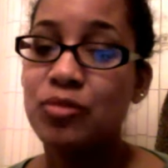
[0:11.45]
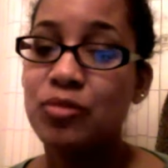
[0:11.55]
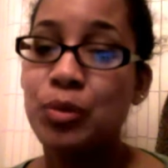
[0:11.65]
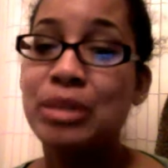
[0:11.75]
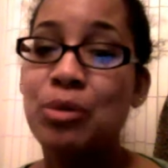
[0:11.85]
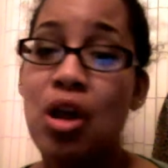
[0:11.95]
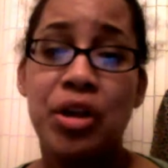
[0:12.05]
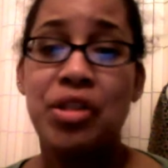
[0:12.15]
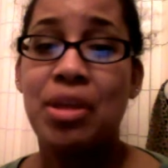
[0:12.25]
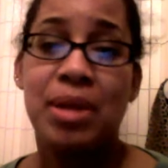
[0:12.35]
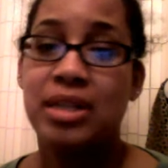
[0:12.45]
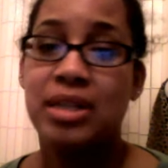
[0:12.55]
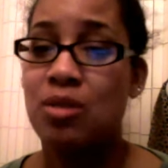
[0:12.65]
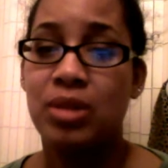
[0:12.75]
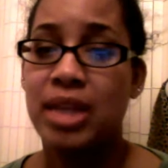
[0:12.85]
which I'm calling that because I
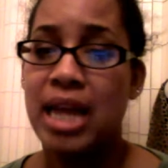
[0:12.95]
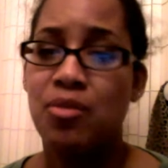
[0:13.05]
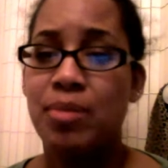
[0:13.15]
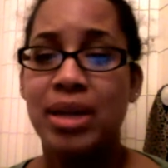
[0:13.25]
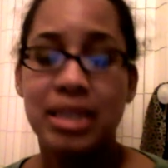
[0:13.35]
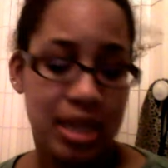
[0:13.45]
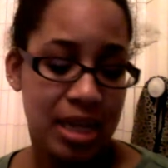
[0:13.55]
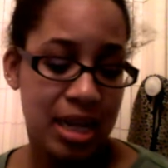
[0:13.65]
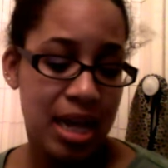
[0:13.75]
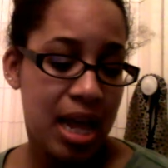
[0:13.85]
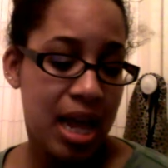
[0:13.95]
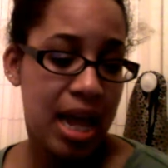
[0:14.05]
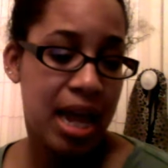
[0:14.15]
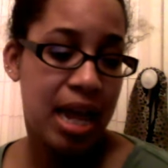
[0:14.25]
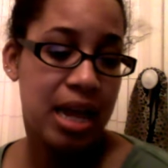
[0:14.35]
don't really have a bestie,
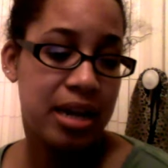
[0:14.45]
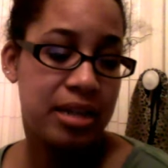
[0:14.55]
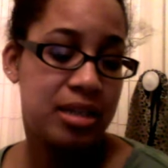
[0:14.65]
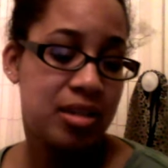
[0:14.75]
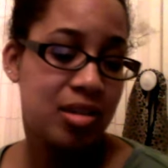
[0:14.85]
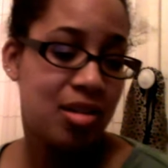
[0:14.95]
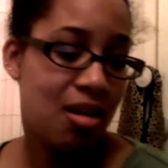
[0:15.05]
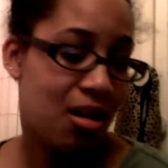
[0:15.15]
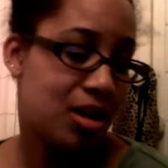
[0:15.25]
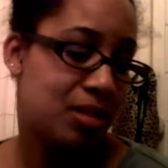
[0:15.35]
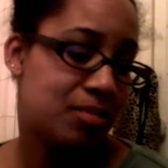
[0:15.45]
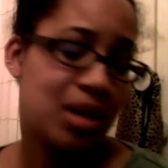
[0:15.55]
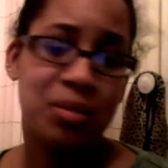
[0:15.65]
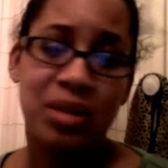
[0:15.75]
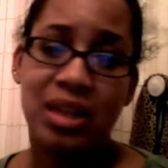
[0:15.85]
and um, I
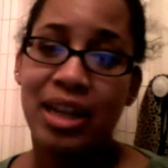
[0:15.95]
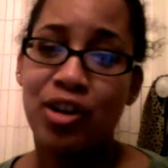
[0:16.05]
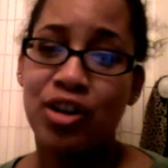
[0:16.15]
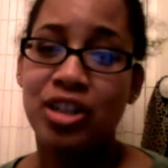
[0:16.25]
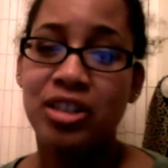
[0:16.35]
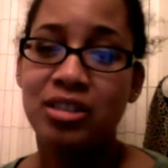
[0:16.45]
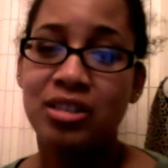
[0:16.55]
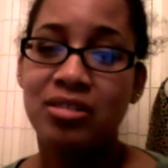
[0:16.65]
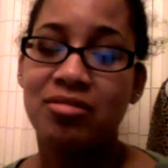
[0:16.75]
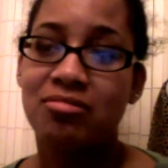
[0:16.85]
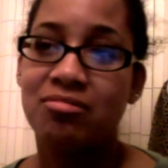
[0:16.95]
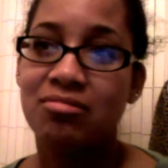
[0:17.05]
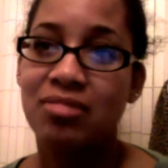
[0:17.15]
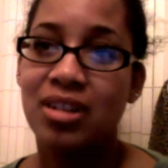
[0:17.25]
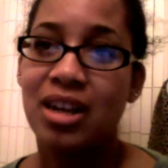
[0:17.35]
really like her,
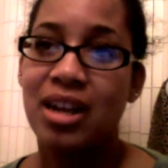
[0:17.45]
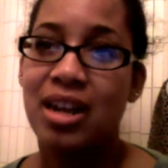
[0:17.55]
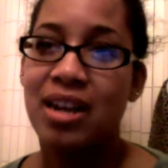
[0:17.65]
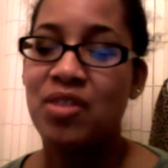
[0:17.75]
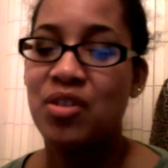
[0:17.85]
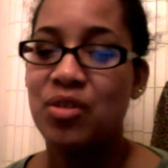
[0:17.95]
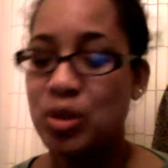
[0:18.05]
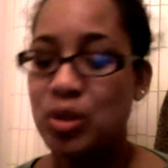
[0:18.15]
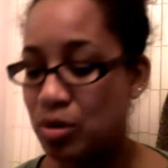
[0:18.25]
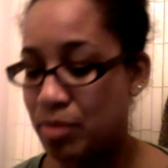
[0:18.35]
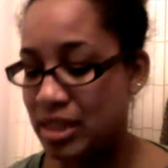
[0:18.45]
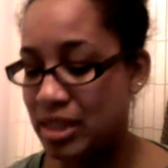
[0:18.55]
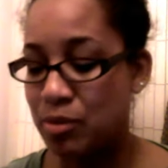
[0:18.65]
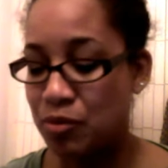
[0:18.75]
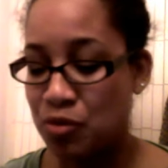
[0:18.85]
and I've never used the word
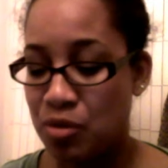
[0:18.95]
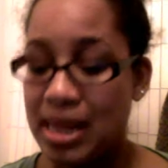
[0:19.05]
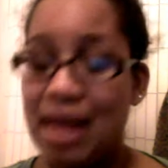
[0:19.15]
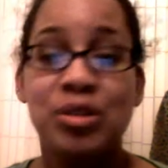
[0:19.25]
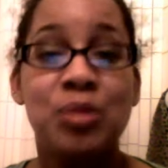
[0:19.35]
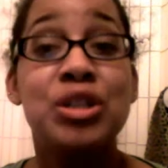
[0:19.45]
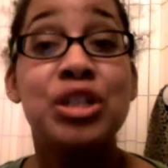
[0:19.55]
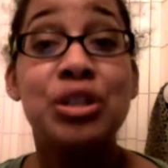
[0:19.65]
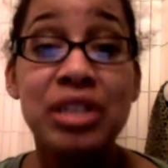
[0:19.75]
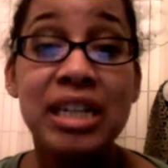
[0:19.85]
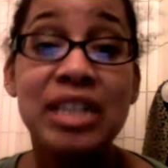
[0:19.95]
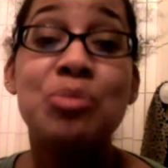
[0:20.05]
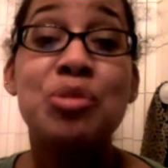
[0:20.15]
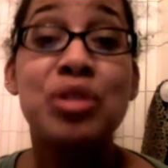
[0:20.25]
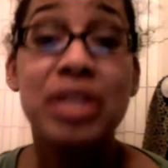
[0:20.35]
bestie before in my life, so I wanted to use it, so
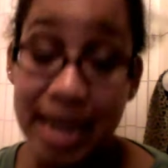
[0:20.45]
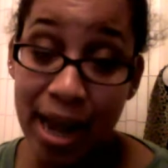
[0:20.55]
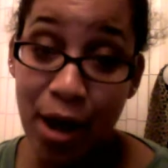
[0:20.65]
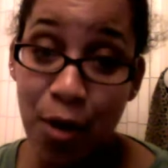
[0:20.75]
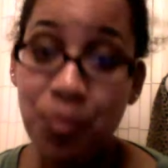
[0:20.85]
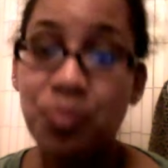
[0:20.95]
I'm using it now.